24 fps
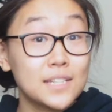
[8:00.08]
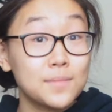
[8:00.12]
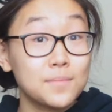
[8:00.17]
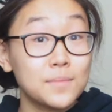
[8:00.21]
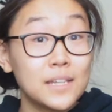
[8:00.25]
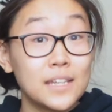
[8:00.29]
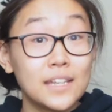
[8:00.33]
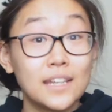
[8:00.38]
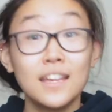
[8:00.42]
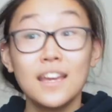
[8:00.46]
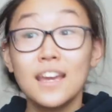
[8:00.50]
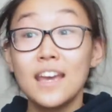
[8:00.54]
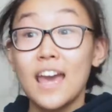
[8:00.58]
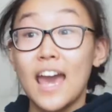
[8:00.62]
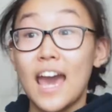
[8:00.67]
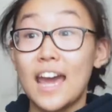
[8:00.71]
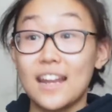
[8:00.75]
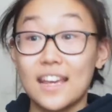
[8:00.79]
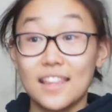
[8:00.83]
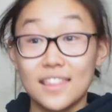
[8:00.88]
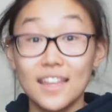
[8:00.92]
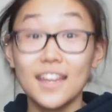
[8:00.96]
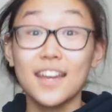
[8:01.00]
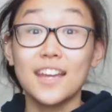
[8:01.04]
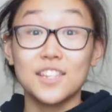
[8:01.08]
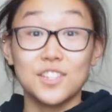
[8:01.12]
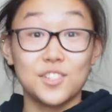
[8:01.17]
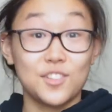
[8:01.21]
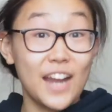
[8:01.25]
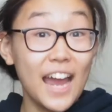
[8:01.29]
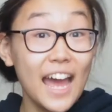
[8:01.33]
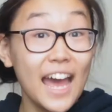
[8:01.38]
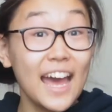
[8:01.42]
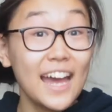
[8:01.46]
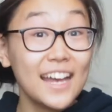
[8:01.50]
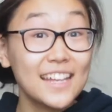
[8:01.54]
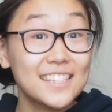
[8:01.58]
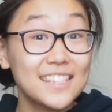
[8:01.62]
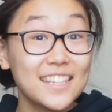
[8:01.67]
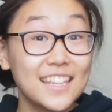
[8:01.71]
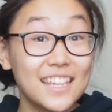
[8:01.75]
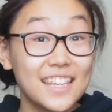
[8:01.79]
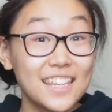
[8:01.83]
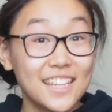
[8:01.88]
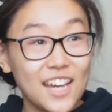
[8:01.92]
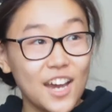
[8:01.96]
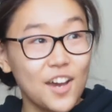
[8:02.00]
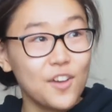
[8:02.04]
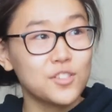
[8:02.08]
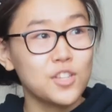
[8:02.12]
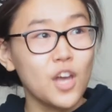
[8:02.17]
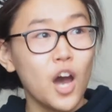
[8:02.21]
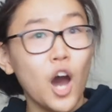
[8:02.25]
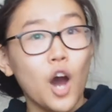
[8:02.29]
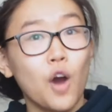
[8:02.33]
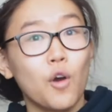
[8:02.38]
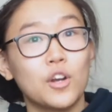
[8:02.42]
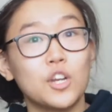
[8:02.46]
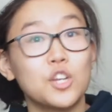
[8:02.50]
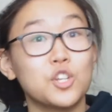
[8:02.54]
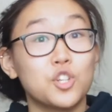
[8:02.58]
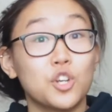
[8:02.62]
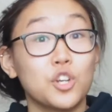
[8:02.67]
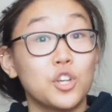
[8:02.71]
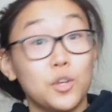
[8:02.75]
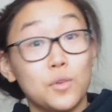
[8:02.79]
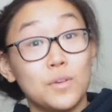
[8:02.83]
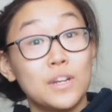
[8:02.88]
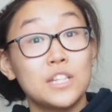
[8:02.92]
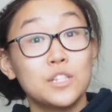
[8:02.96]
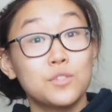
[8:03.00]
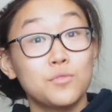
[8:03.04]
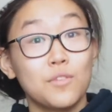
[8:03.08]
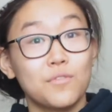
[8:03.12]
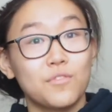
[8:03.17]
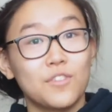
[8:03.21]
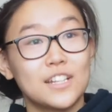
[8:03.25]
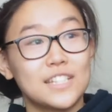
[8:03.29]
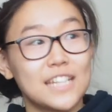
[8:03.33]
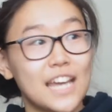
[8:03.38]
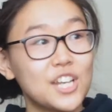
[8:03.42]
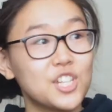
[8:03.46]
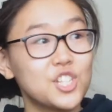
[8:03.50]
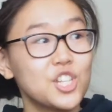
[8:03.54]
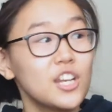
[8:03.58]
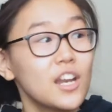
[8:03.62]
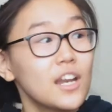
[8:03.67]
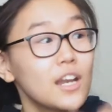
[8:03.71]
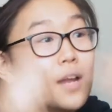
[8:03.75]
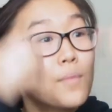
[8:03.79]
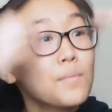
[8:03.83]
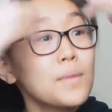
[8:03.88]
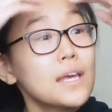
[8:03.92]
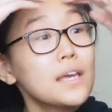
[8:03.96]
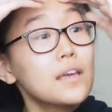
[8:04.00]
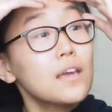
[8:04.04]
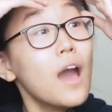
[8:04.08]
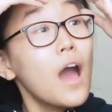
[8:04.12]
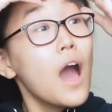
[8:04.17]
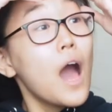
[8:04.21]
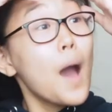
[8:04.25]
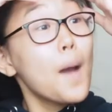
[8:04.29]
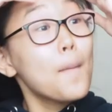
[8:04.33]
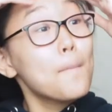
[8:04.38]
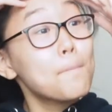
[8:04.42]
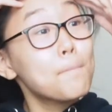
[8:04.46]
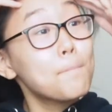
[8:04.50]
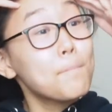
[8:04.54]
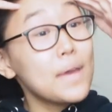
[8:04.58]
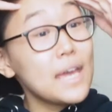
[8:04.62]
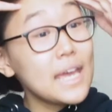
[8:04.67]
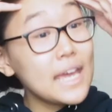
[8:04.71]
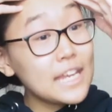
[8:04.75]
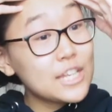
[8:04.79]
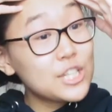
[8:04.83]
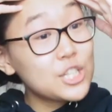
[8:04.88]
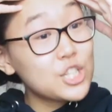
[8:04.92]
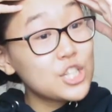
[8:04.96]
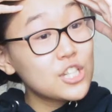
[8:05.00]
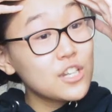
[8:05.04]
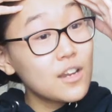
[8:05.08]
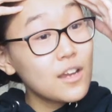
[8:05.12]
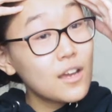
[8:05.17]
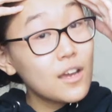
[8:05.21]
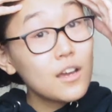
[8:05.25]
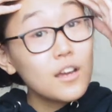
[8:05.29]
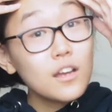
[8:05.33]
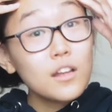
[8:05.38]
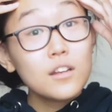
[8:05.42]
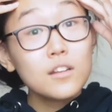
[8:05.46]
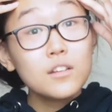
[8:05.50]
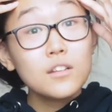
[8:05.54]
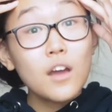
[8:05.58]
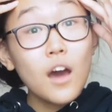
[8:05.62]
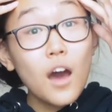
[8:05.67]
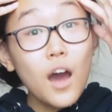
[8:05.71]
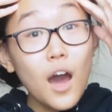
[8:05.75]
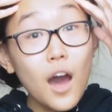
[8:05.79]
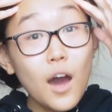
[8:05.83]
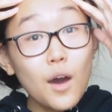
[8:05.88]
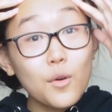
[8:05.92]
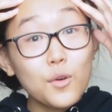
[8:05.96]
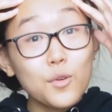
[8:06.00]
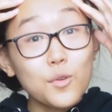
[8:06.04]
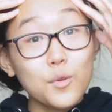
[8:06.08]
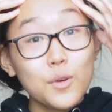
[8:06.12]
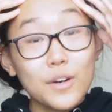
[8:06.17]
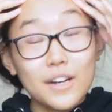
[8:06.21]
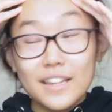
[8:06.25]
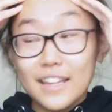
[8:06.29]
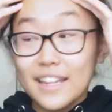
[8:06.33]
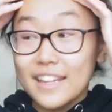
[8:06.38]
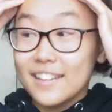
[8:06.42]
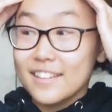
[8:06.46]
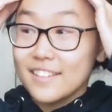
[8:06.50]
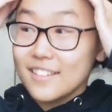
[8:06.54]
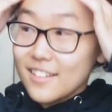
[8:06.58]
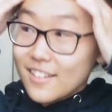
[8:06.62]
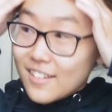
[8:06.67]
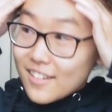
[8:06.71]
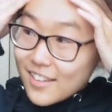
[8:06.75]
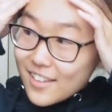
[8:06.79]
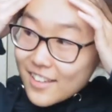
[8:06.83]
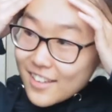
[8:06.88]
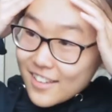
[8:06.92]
to me, and I think it's your ex, he goes, oh, are you sure you didn't do it for attention? And I'm like, bitch, no! Like, ugh.